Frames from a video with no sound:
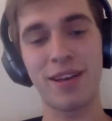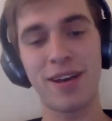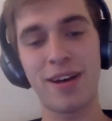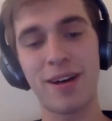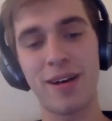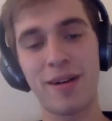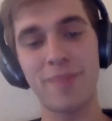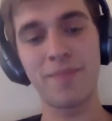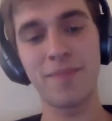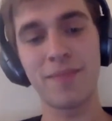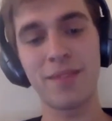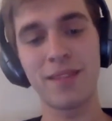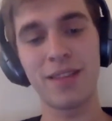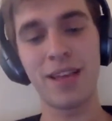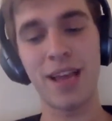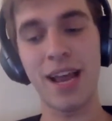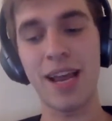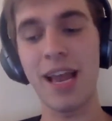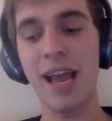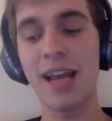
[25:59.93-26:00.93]
And
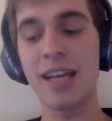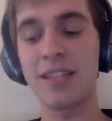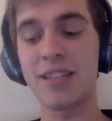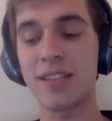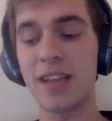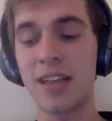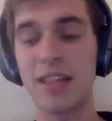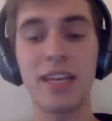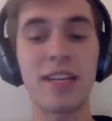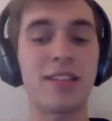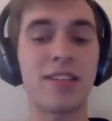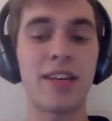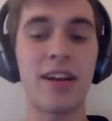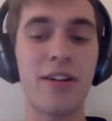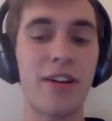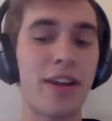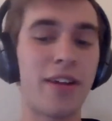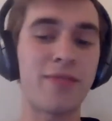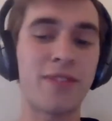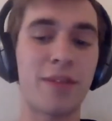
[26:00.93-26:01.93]
I think it's an
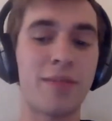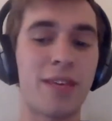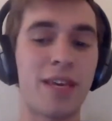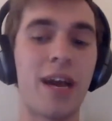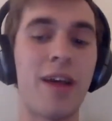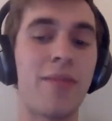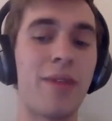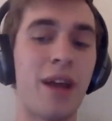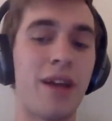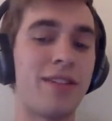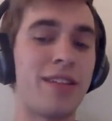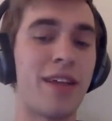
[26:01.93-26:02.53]
area of something I